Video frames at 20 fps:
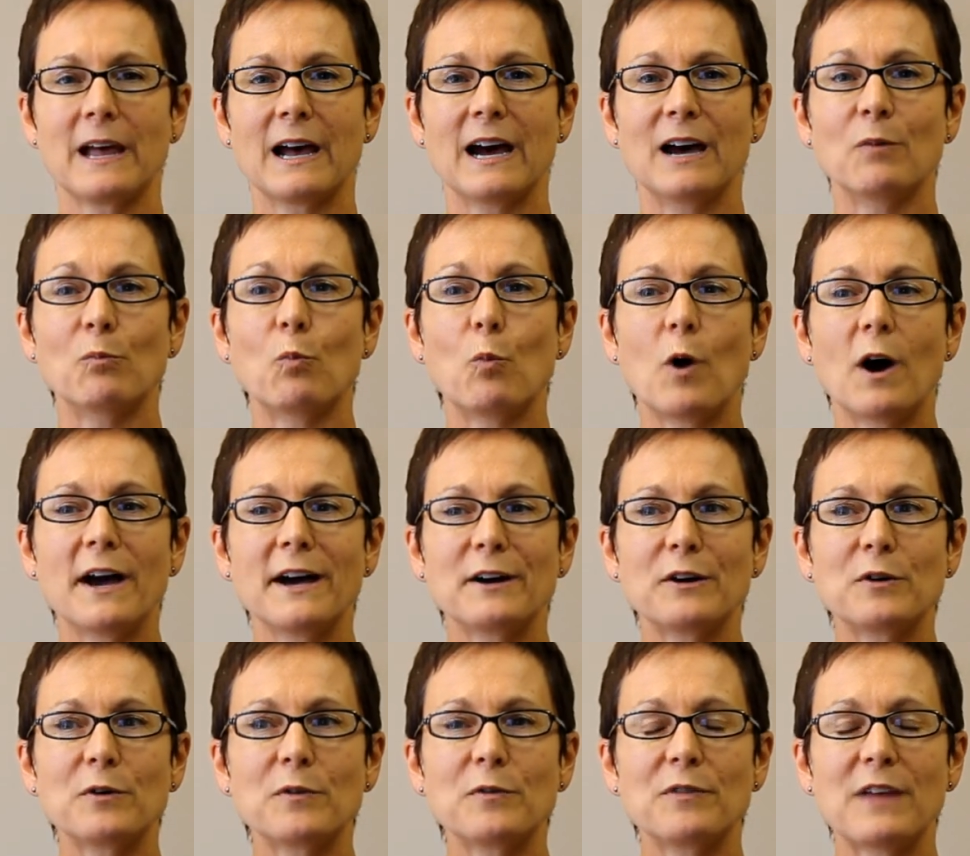And
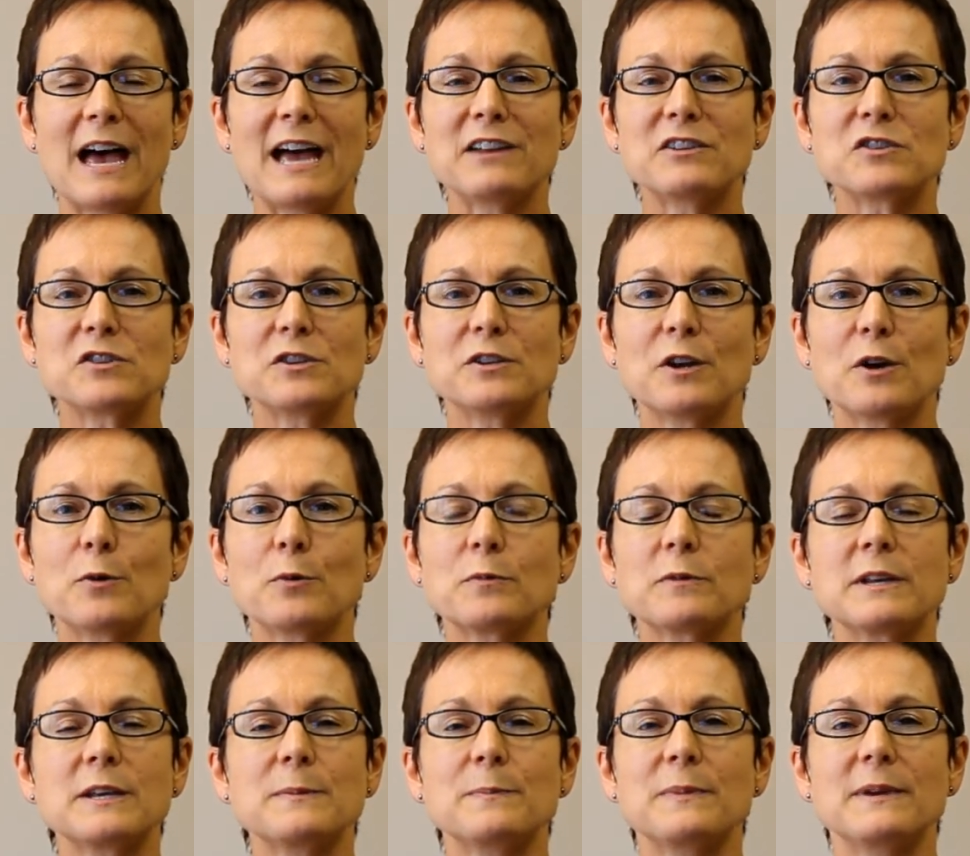while that should
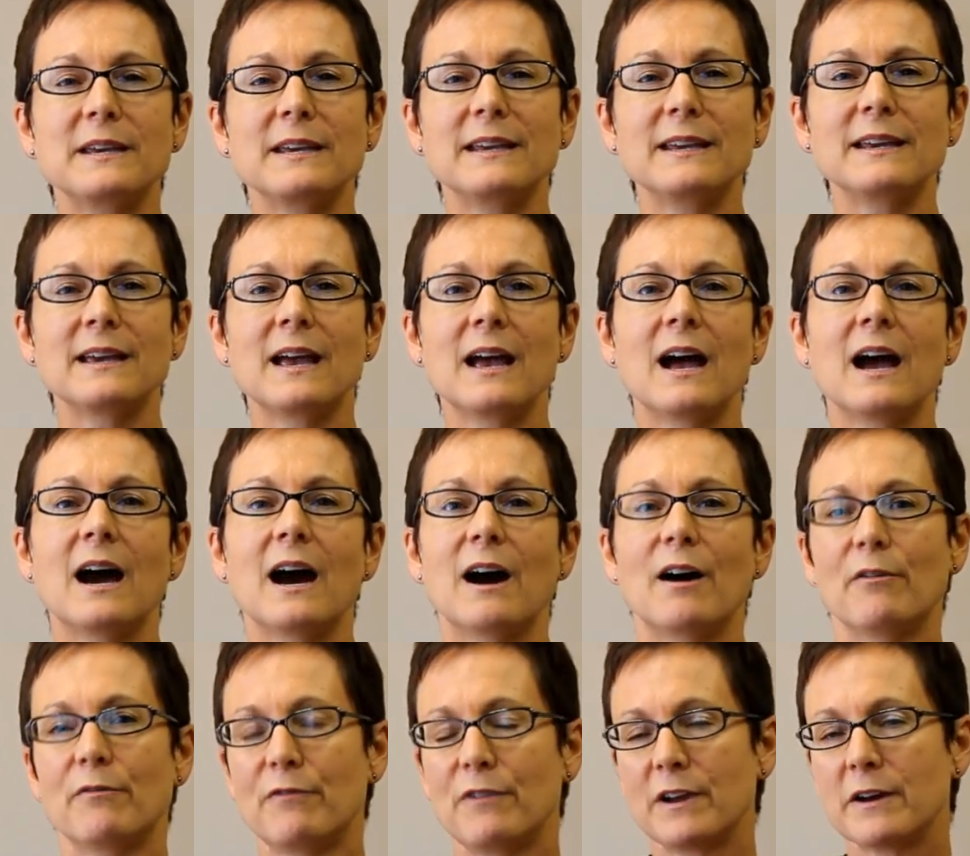only be
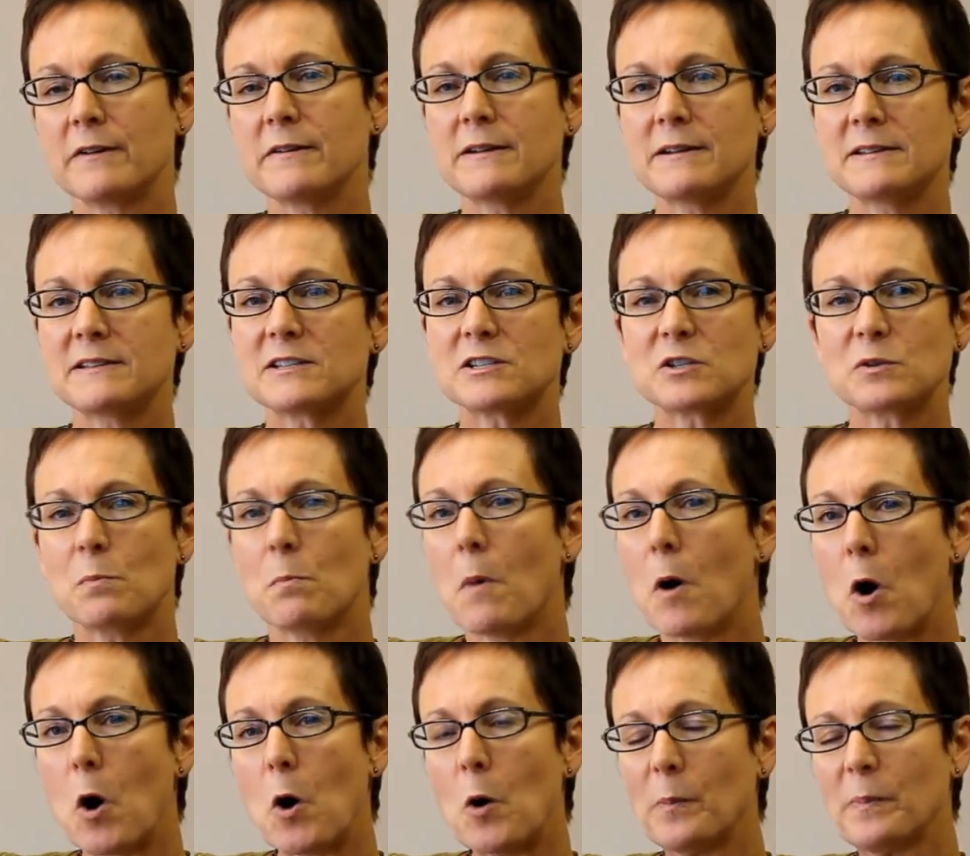a very
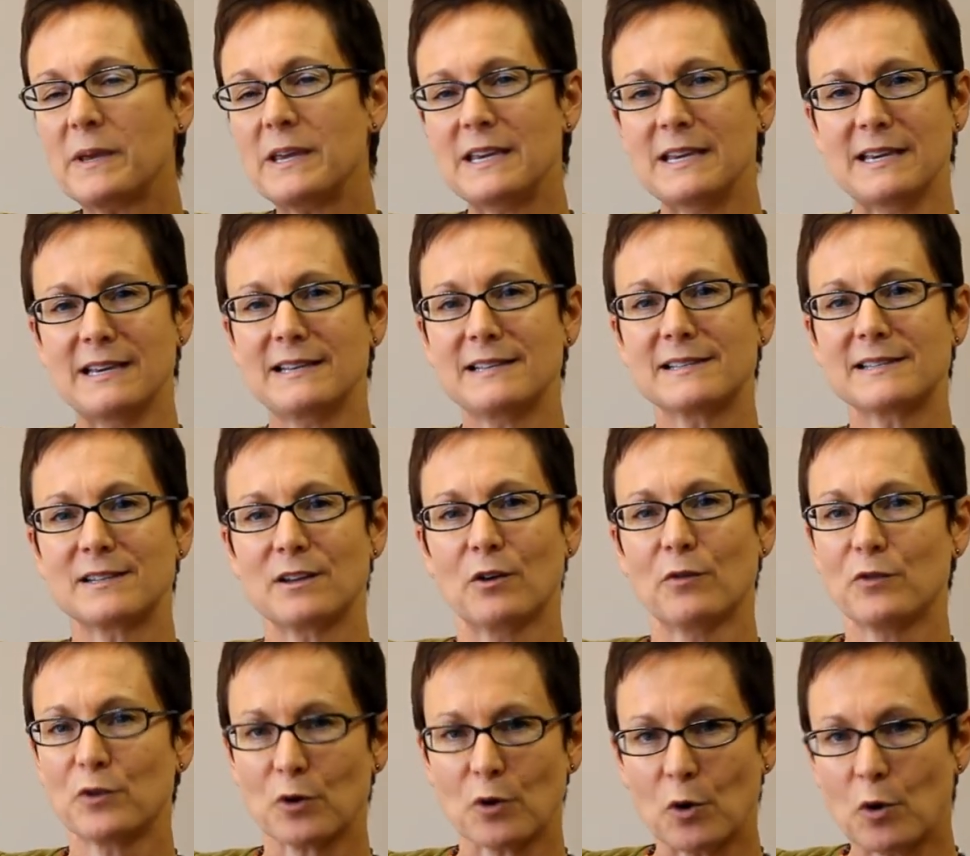small piece of
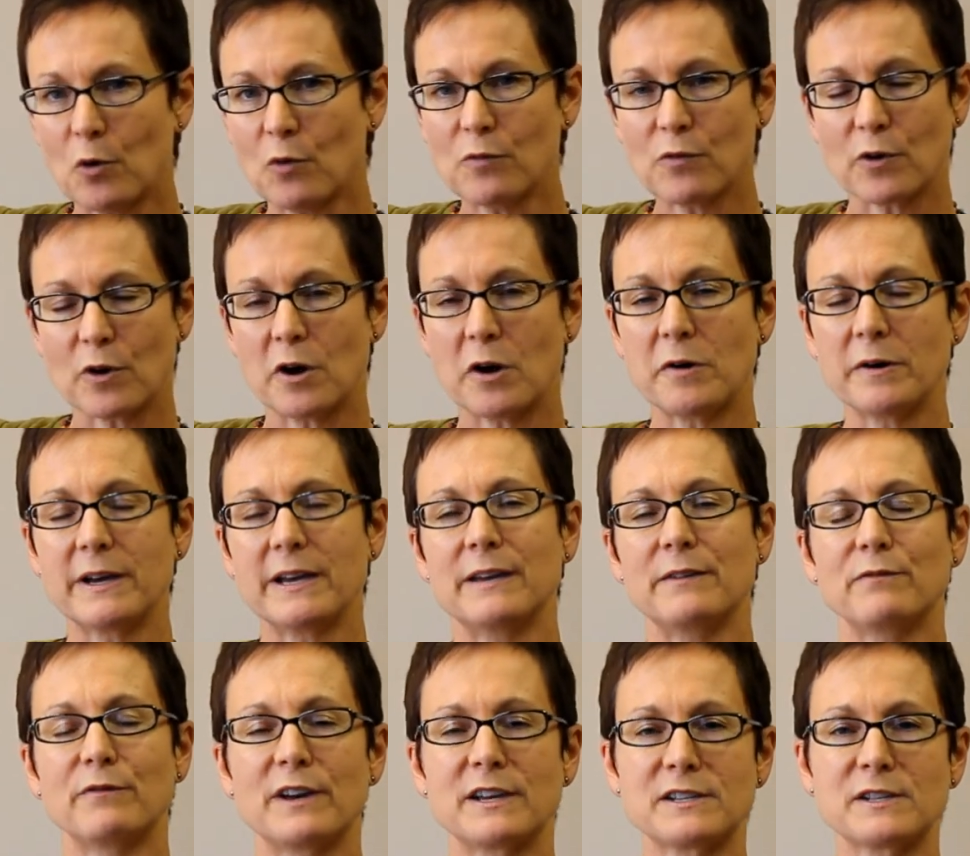your overall
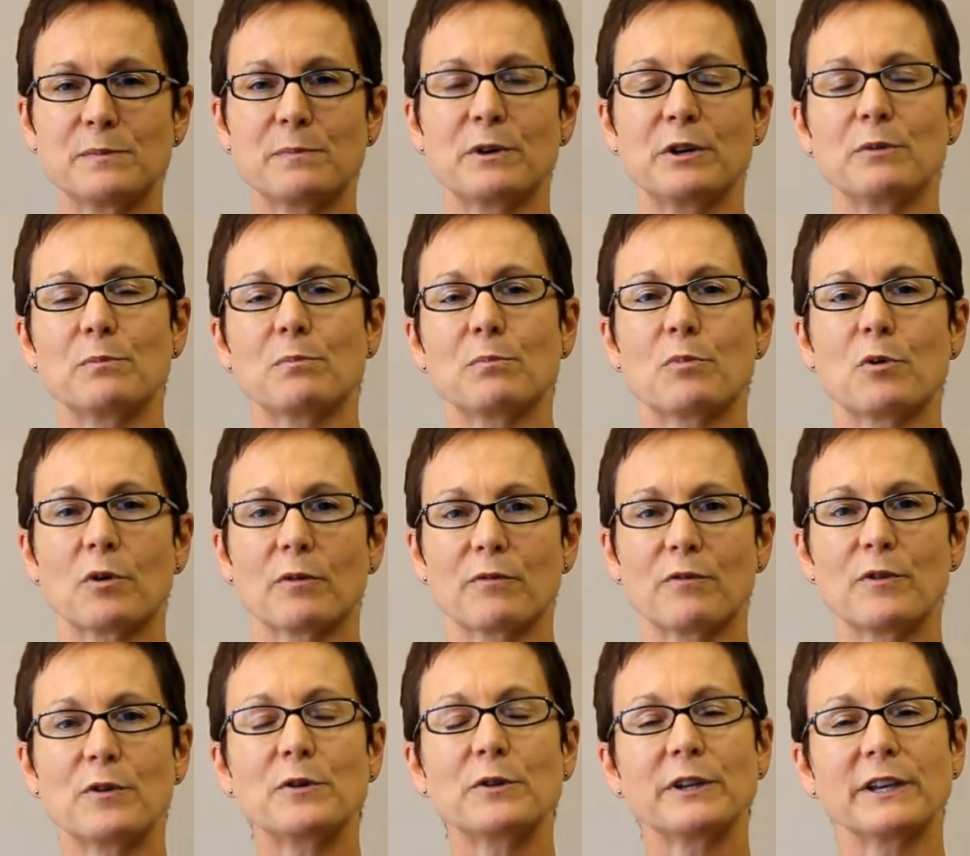investment
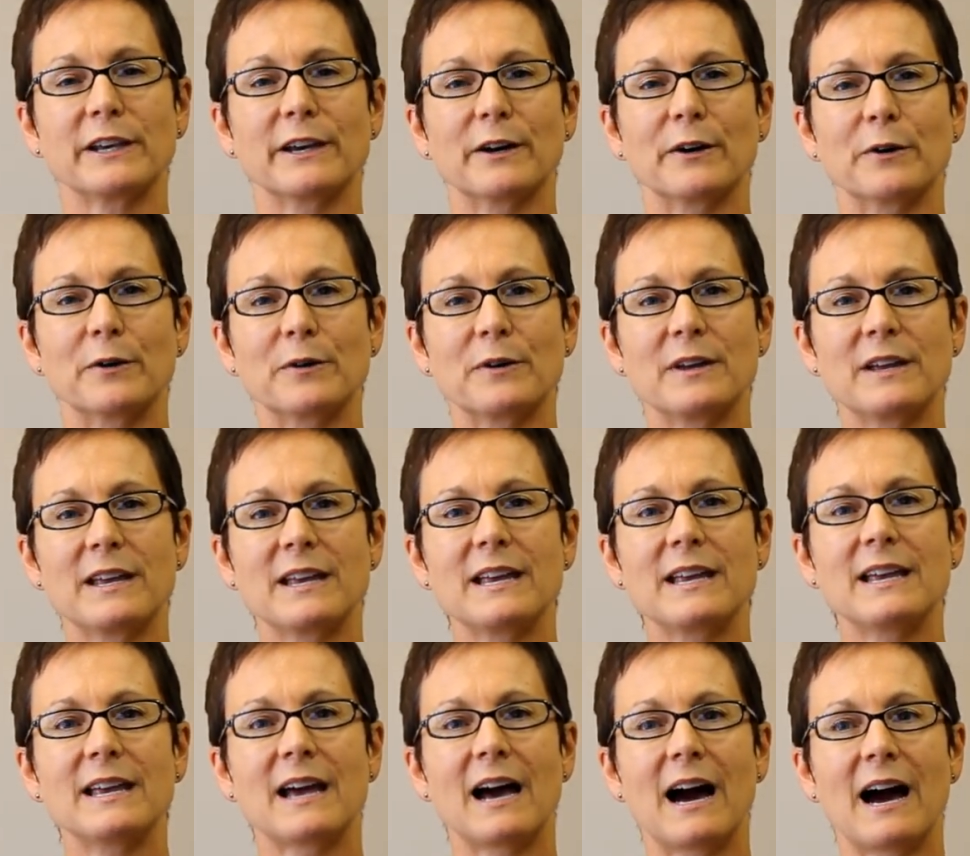portfolio,
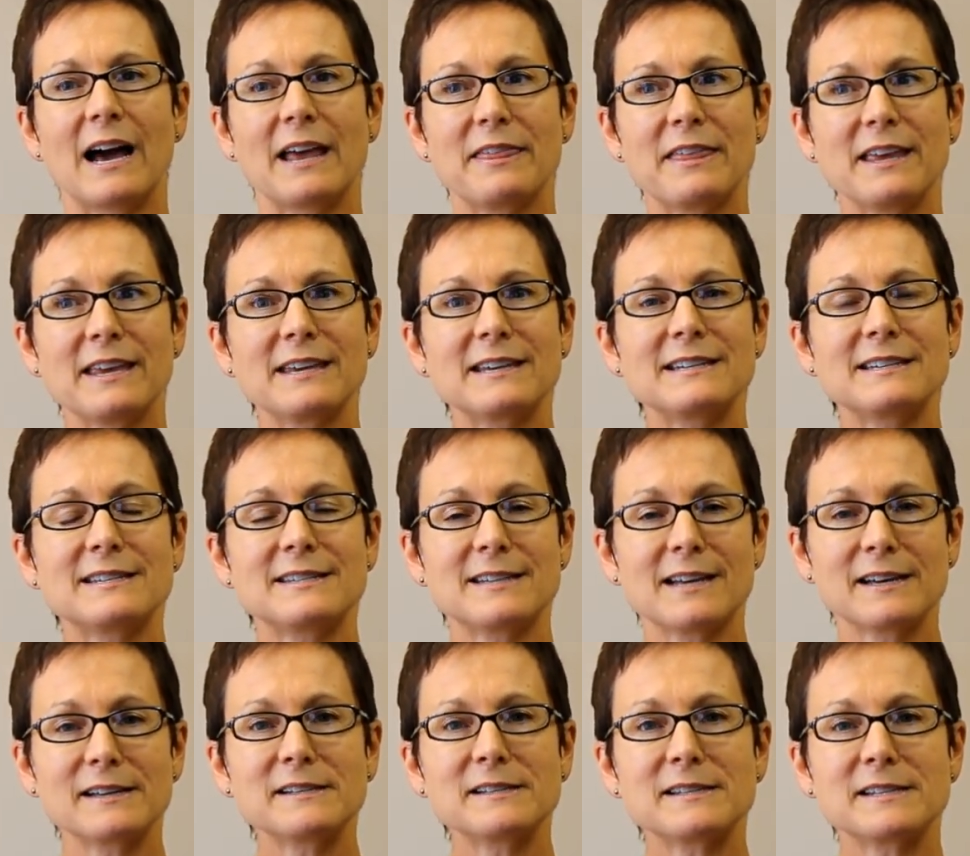I think it
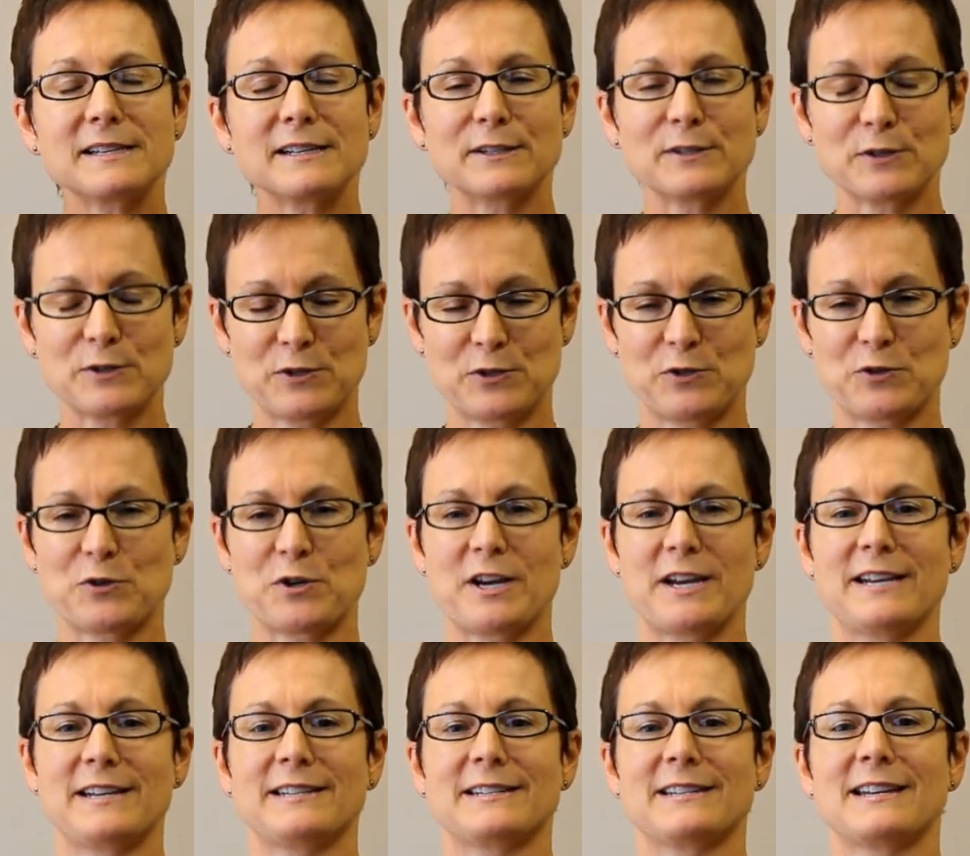does
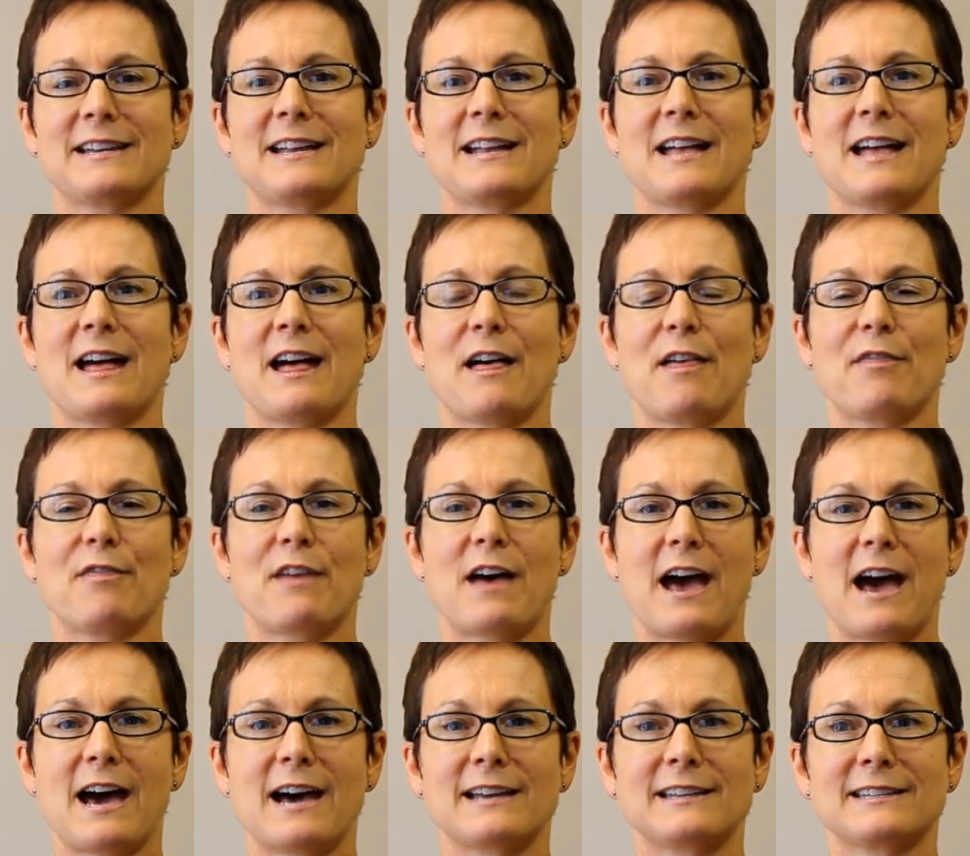illustrate
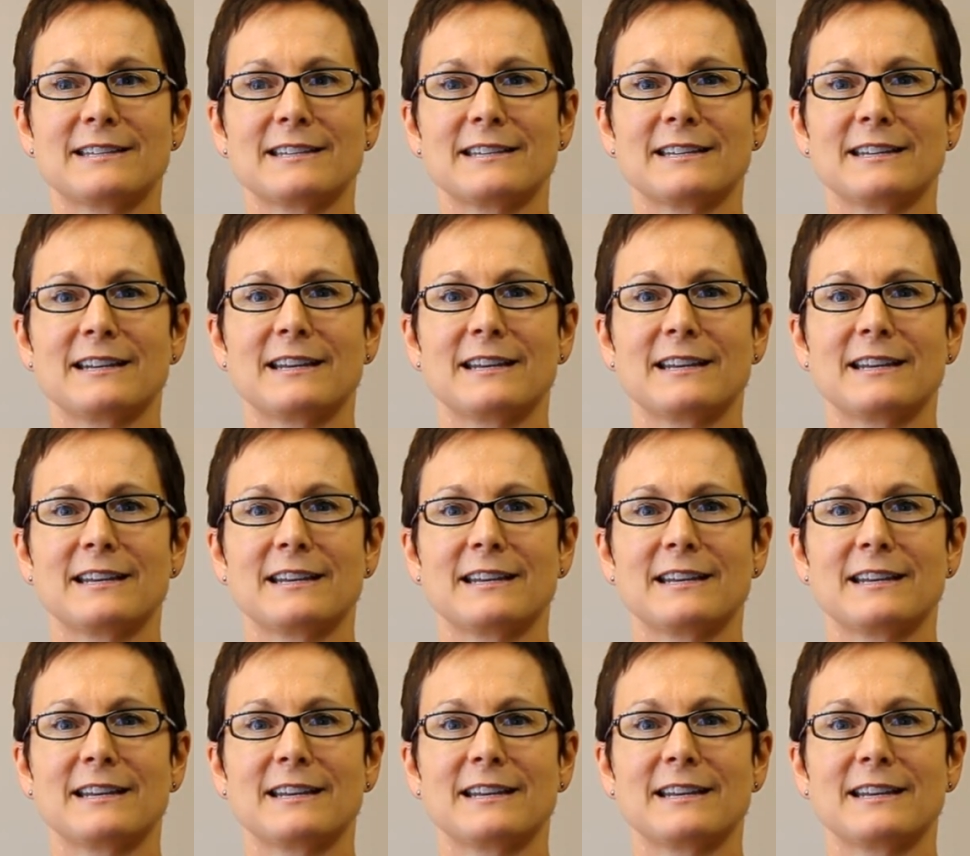that